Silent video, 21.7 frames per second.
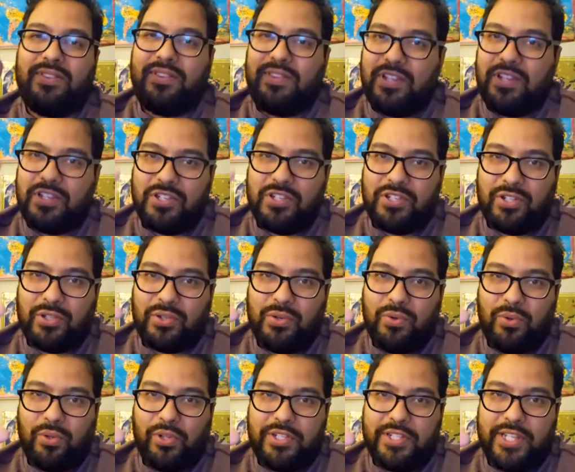this is the
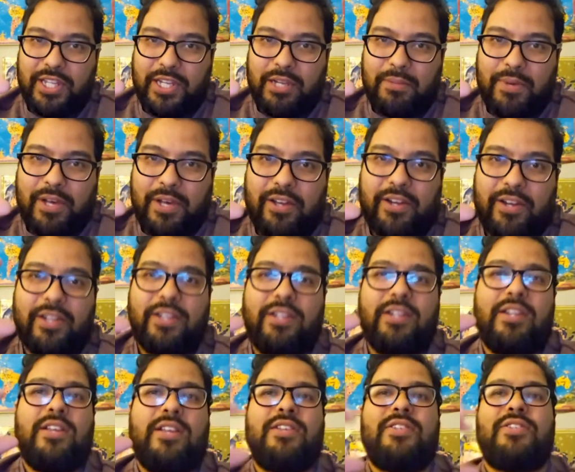coolest thing about it.
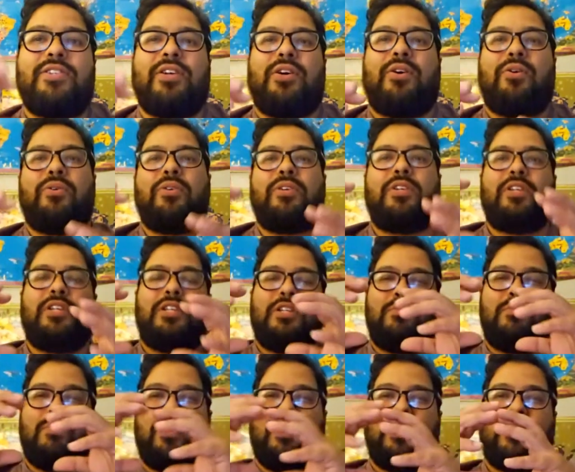So
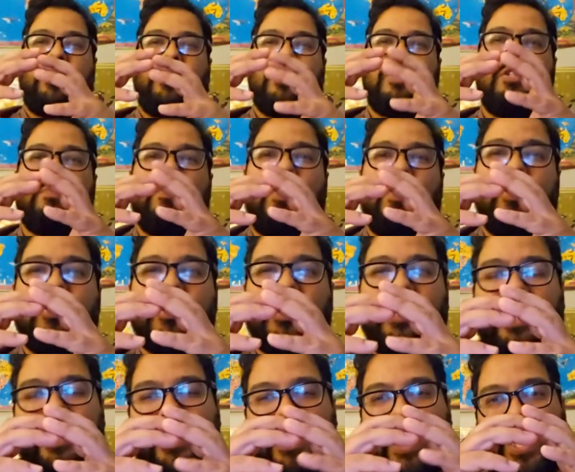you put in this small
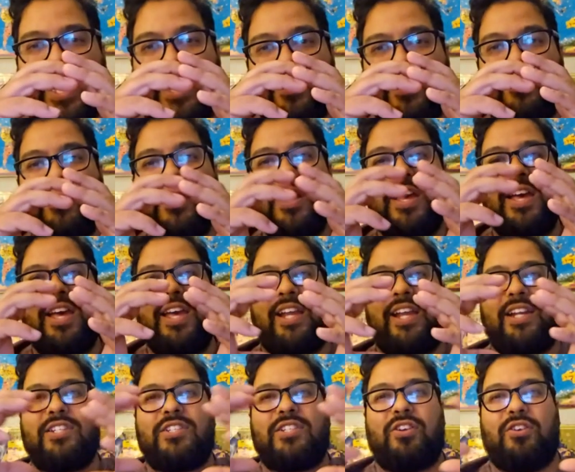chunk of Kato,
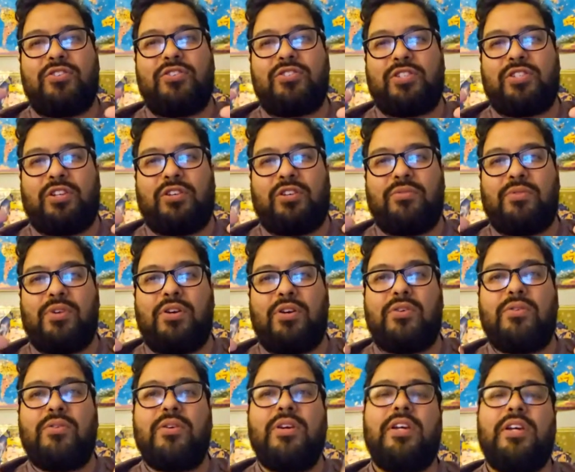it starts to
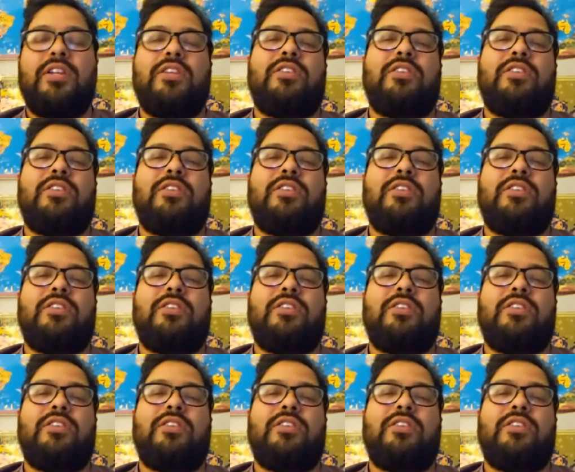grow.